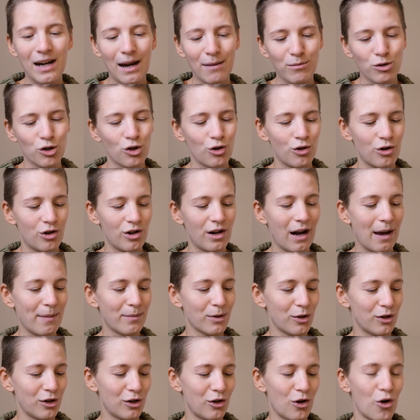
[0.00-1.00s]
I'm sure
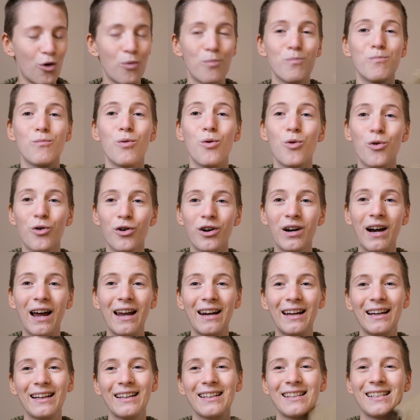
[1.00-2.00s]
I'm gonna know more
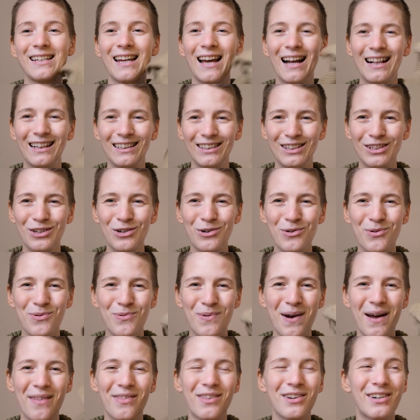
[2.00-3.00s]
and I can tell you
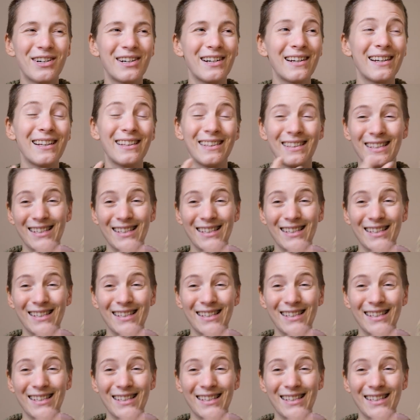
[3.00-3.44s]
whether